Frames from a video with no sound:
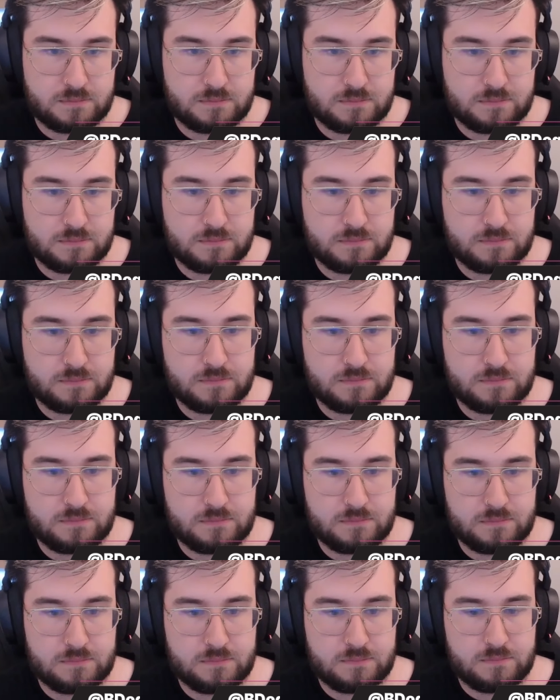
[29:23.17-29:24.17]

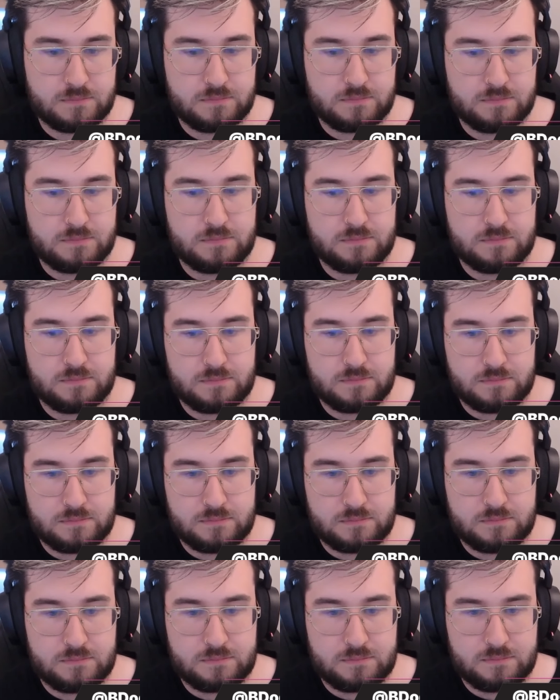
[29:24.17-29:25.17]

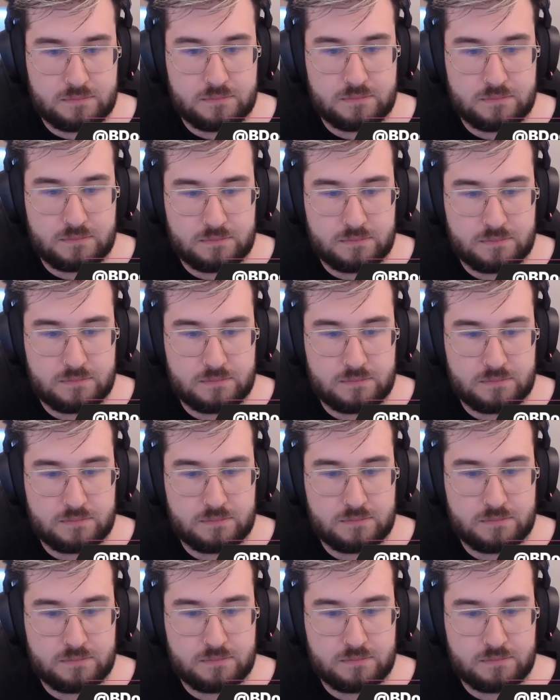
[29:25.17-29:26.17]

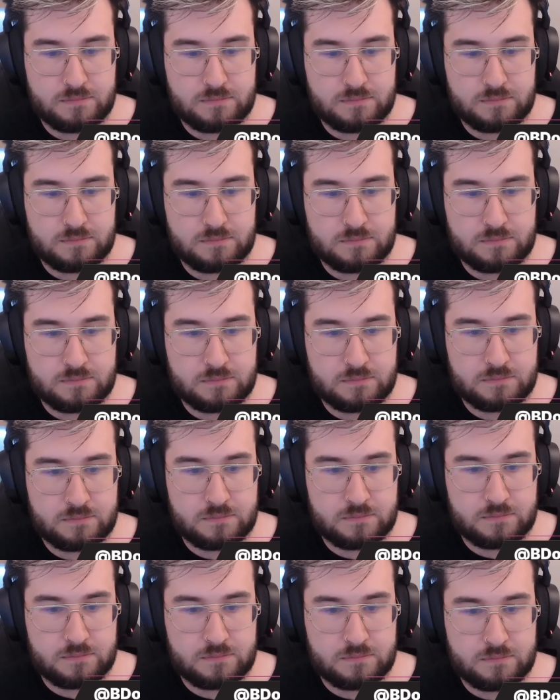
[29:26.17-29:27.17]

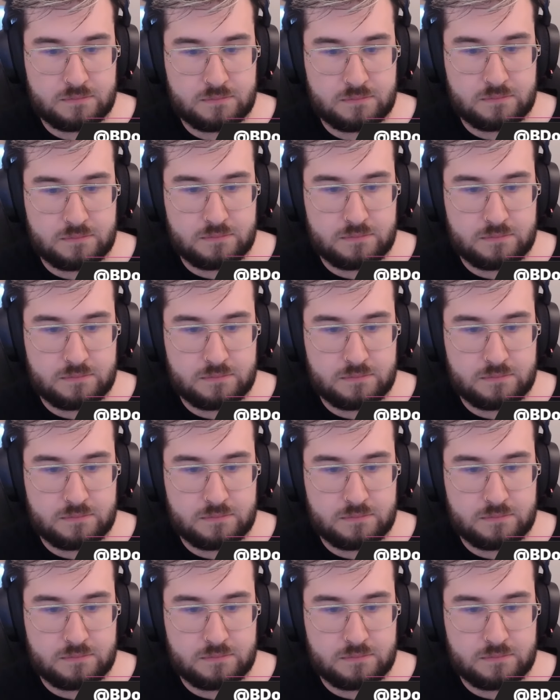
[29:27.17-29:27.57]
(silent)